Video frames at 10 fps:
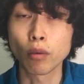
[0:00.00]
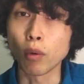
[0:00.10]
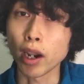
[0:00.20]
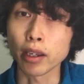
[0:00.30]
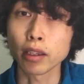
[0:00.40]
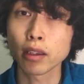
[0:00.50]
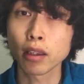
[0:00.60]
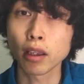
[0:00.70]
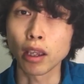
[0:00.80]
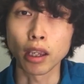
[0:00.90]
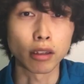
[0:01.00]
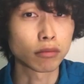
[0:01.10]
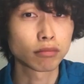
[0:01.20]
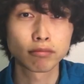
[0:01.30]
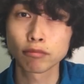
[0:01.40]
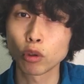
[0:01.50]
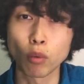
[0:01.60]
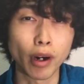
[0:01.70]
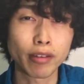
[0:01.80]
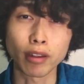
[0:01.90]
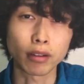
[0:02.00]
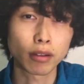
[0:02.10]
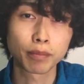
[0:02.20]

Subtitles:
Why? And what is it?